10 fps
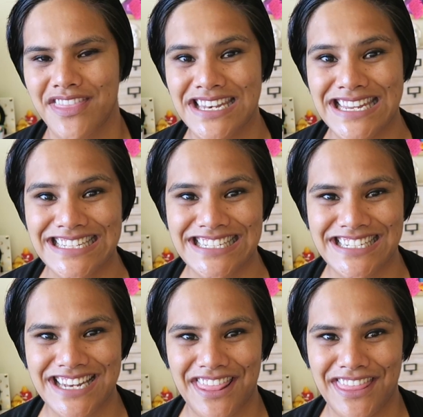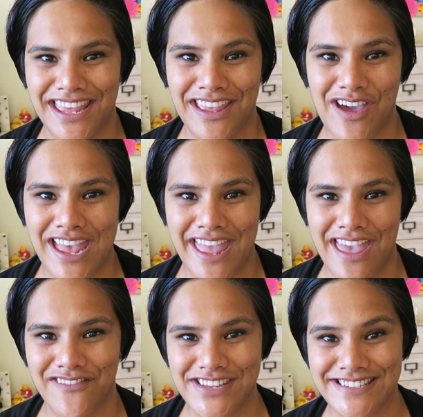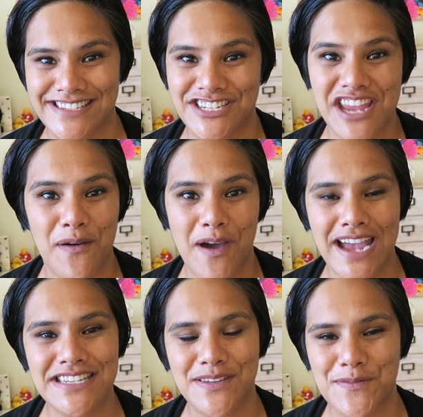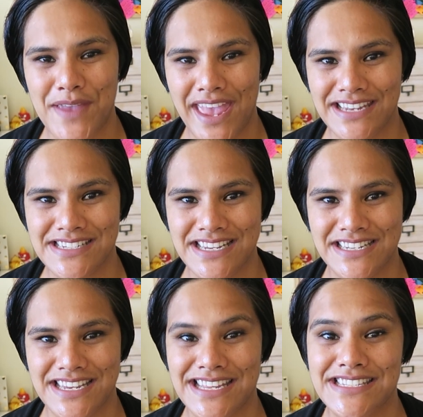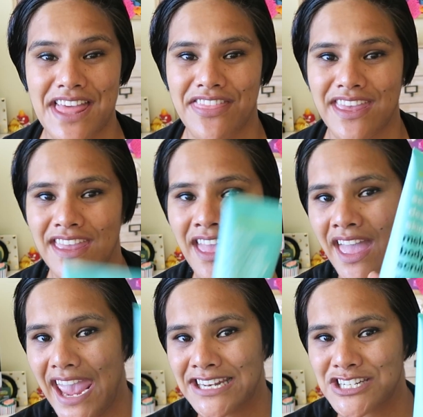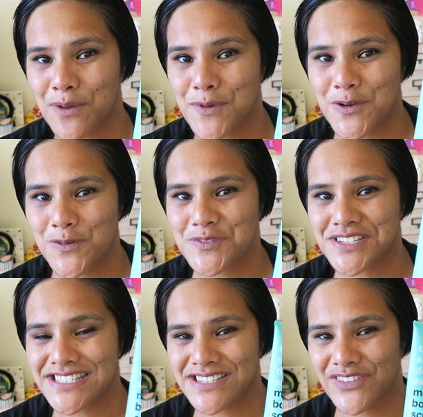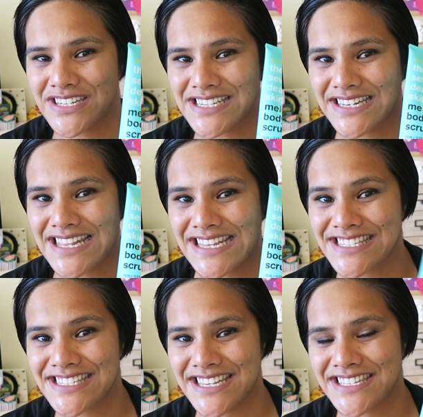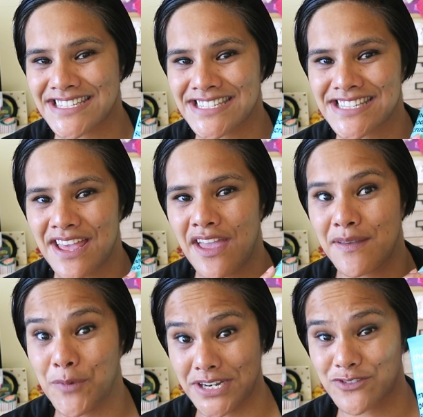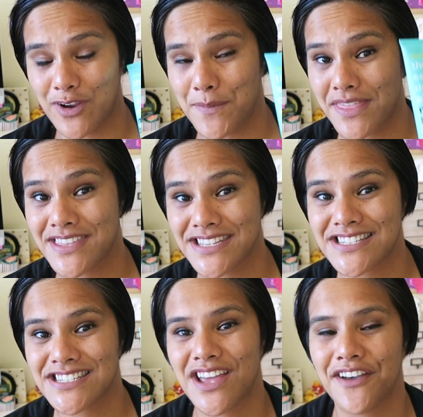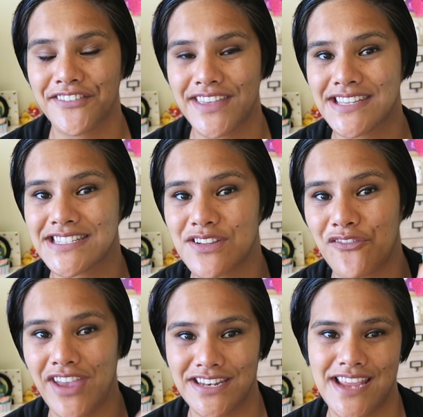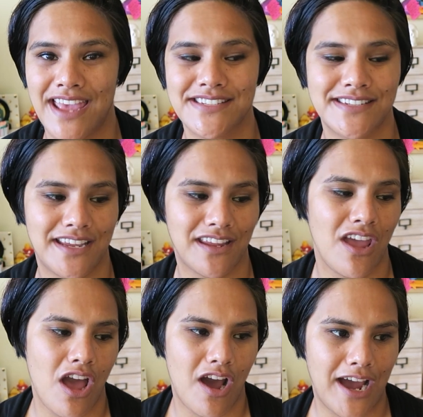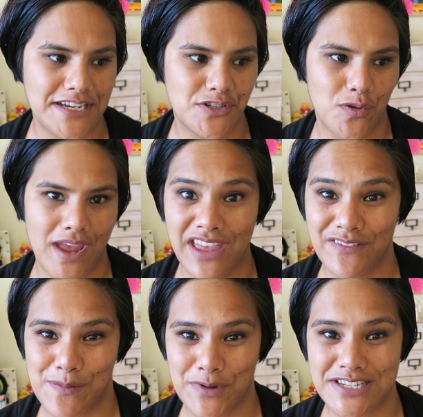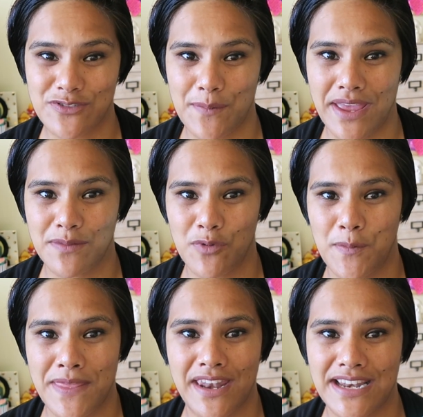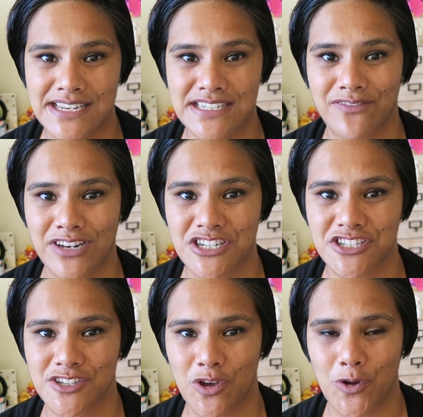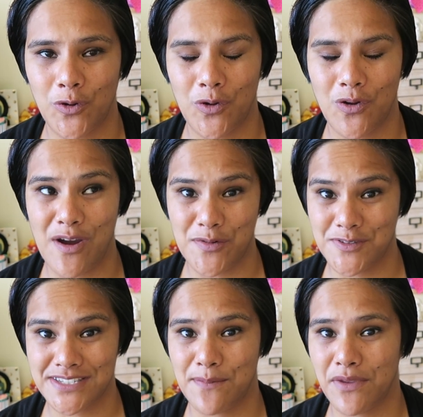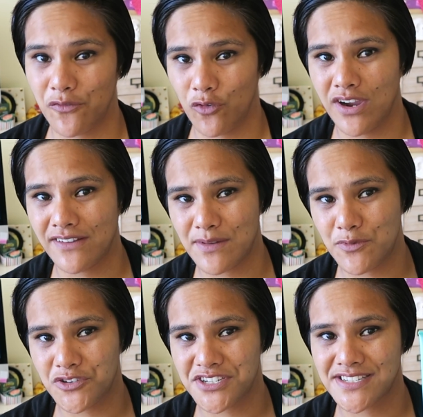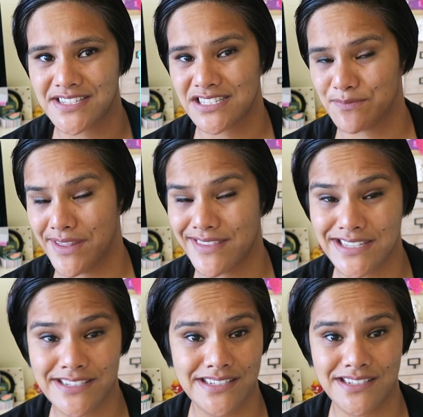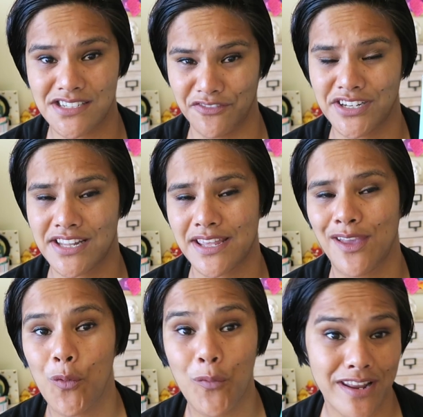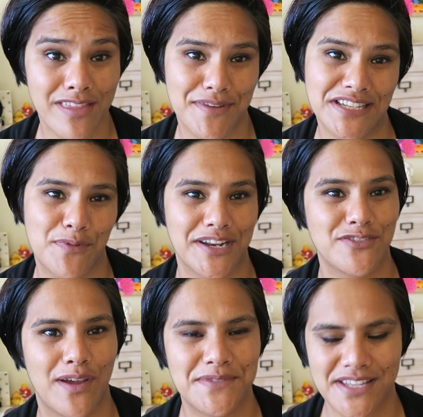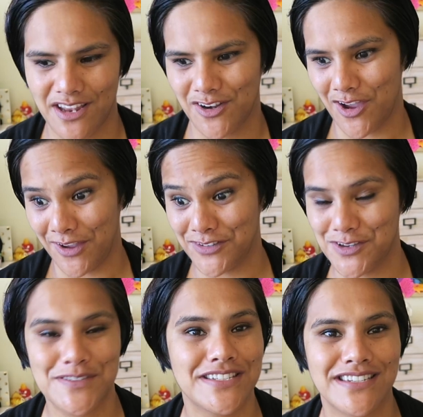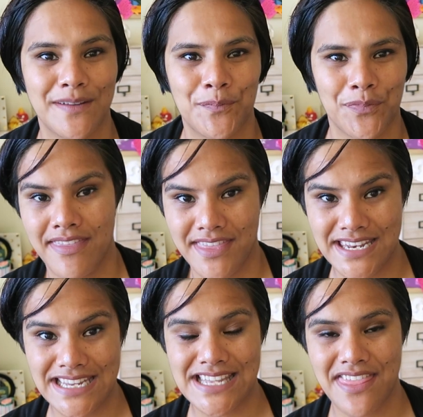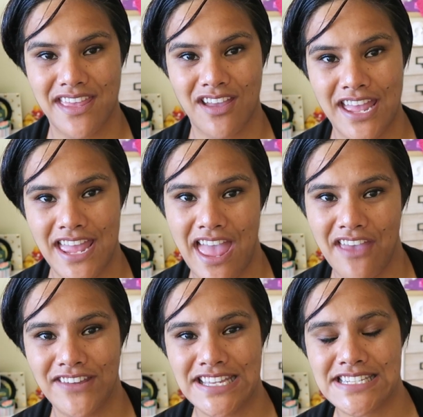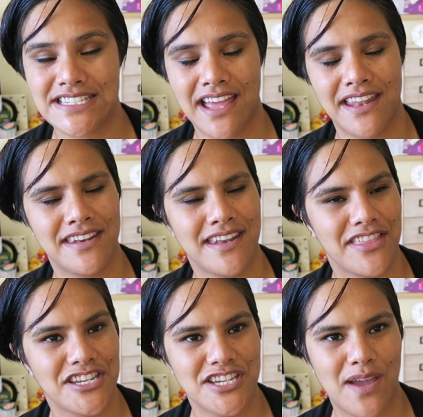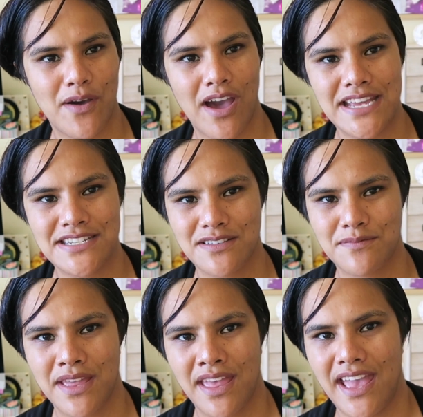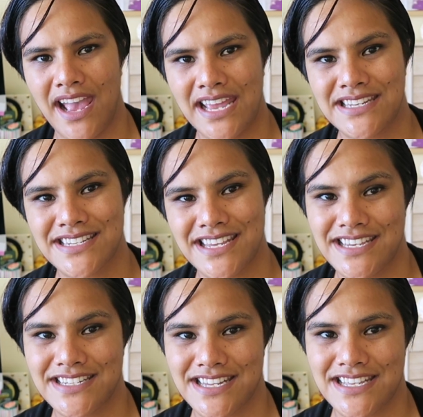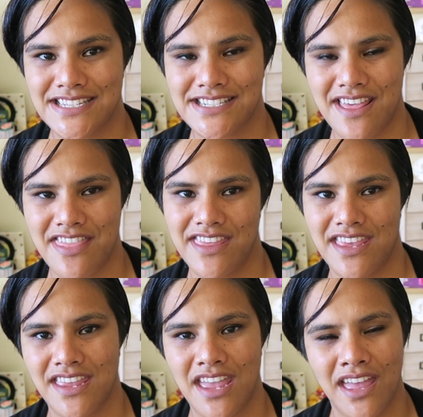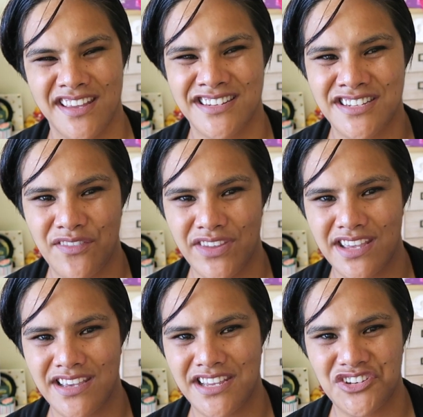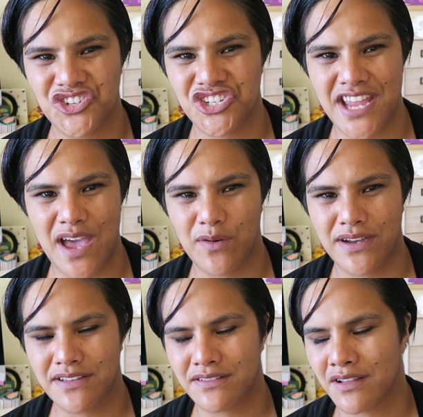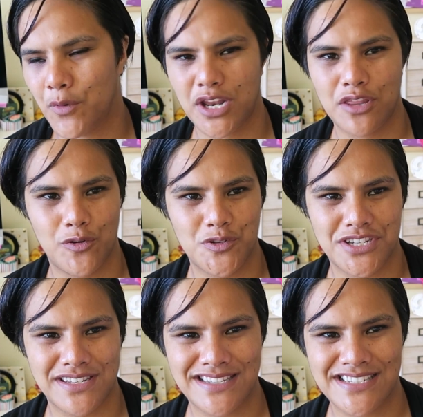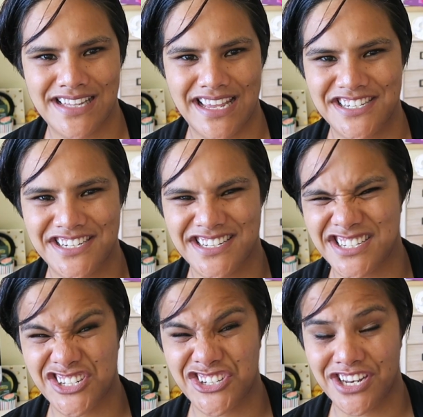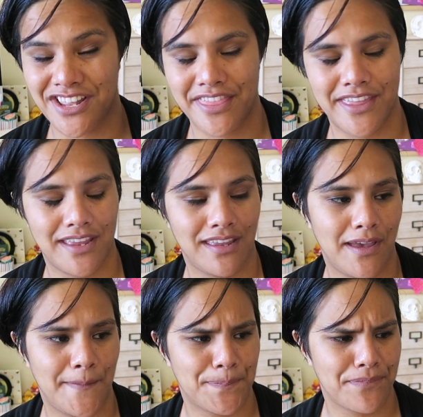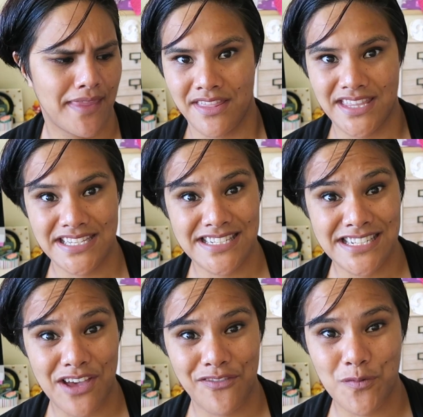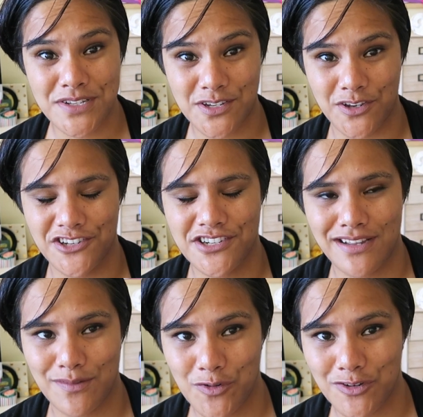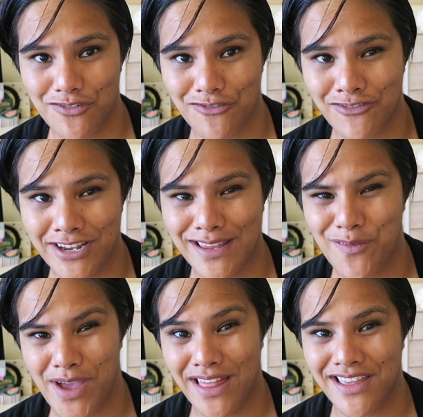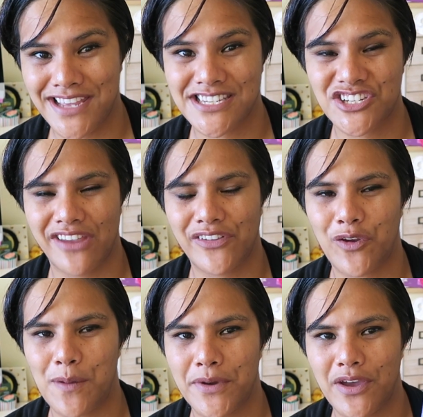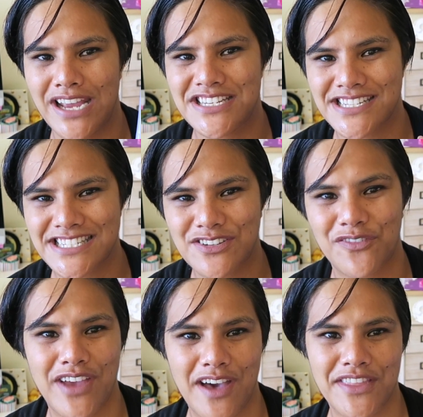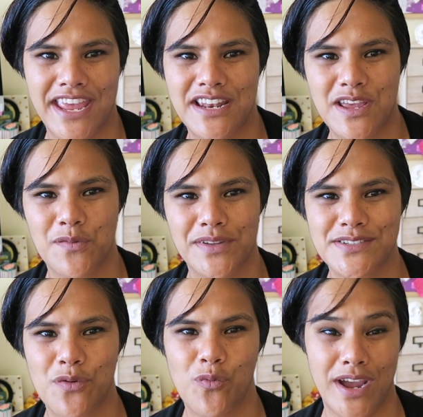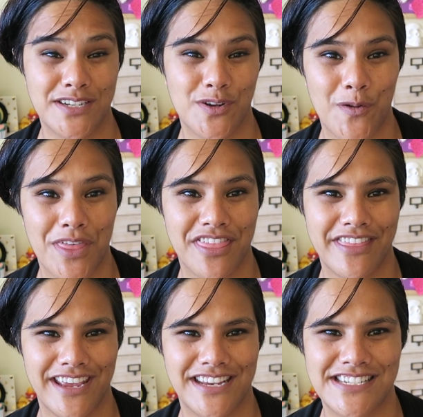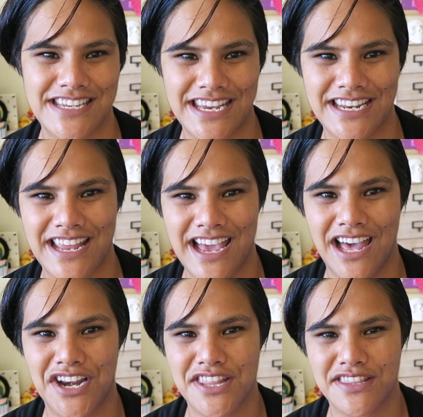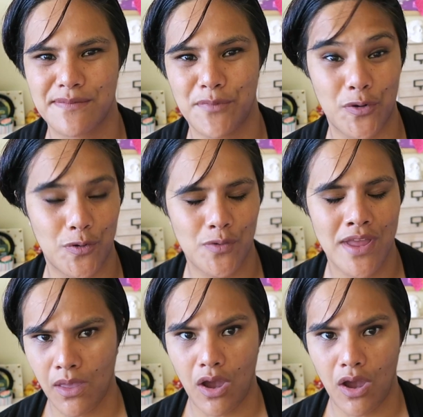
The next thing I have is a shower item, and it is the Anatomicals 7 Deadly Skins body scrub. This stuff is fantastic. I do have a body scrub at the moment that I need to finish, so I'll use that before I repurchase this, but this is definitely one of the best body scrubs that I've used. The next thing I have is another shower item, and it is the Nivea In Shower body lotion / conditioner thing. This stuff was good. It worked really well as a shaving cream, but I just found that it was way too thick to get out of the bottle.